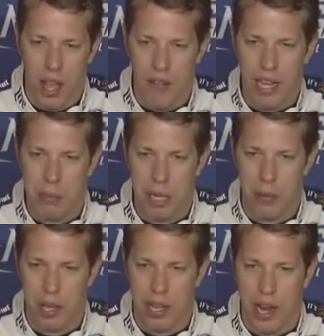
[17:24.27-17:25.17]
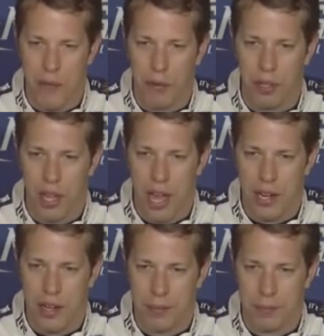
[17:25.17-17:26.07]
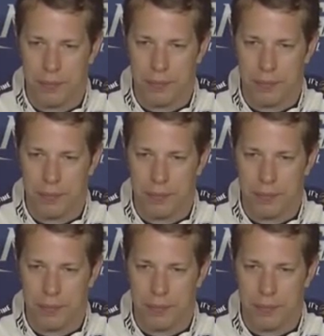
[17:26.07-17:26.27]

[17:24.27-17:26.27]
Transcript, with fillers: I've had to be really careful to kind of